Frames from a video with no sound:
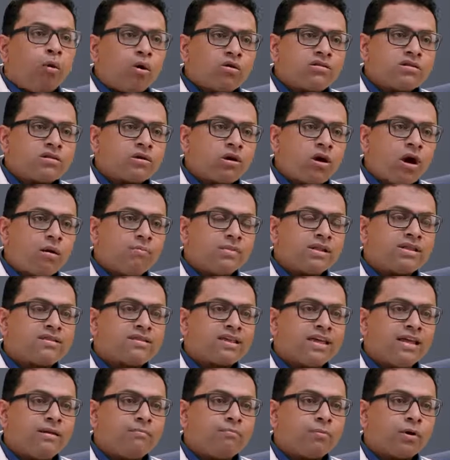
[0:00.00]
Most
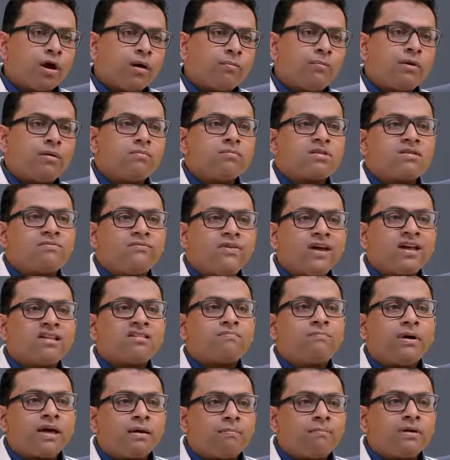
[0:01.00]
common skin problems
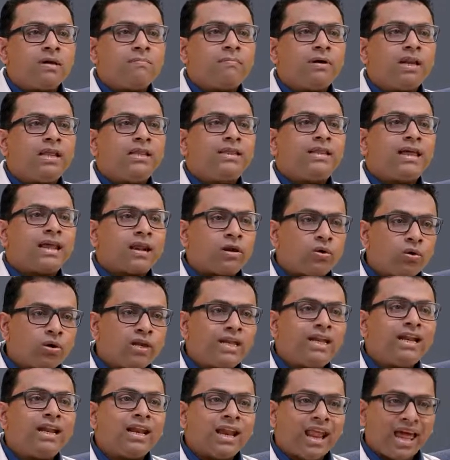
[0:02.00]
faced by people in their
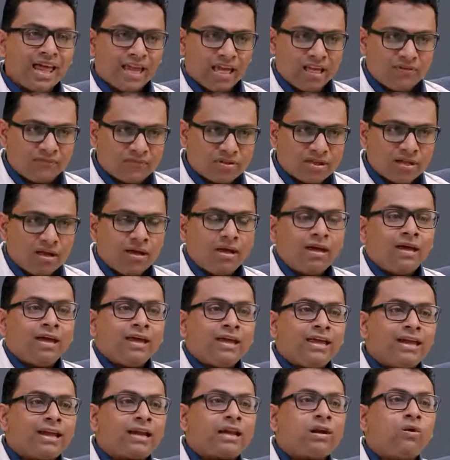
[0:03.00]
routine lives
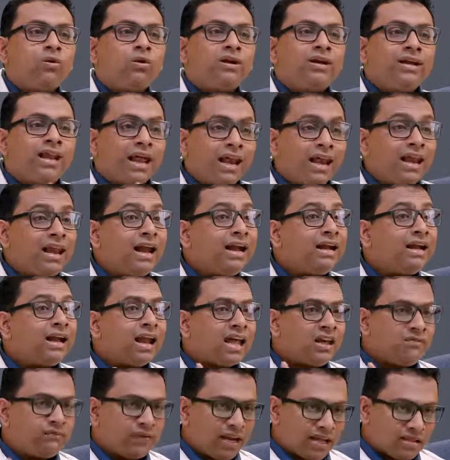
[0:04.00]
include dull
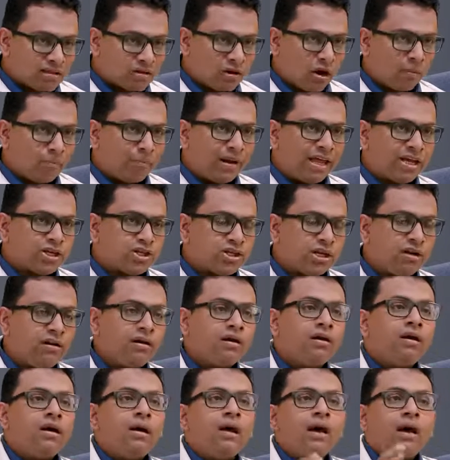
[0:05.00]
and lifeless complexion,
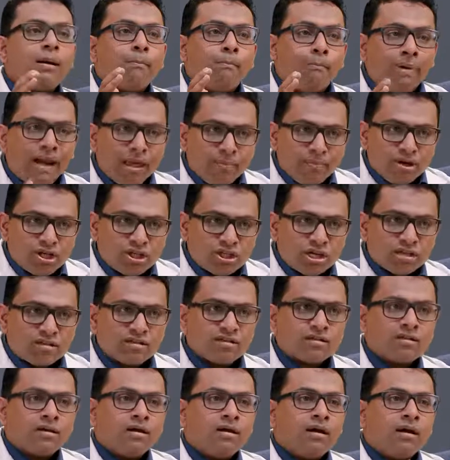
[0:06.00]

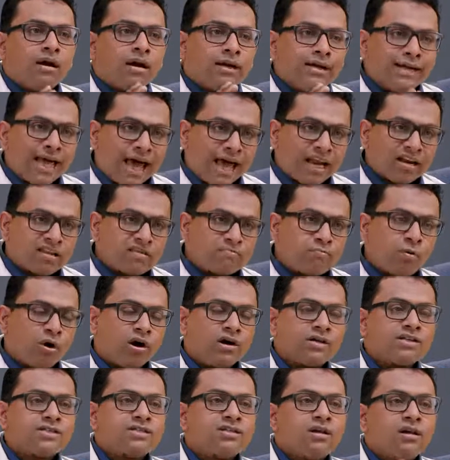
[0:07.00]
blemishes, dark
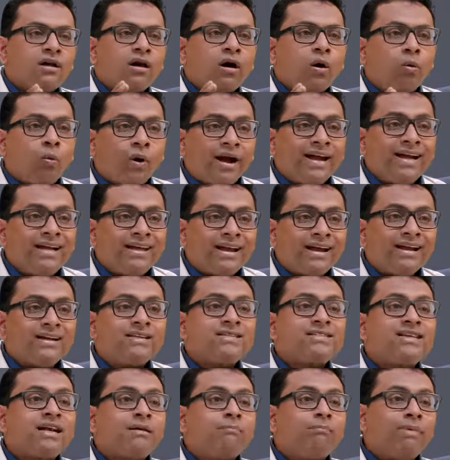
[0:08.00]
spots, white
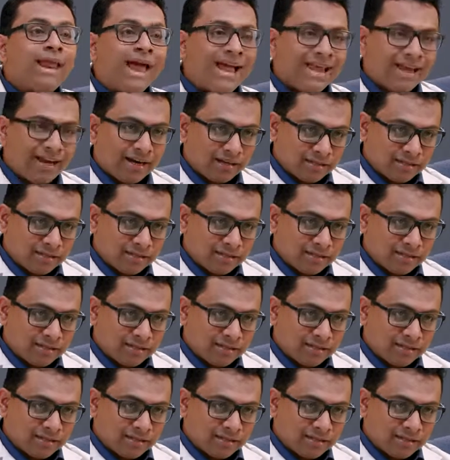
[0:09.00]
heads and black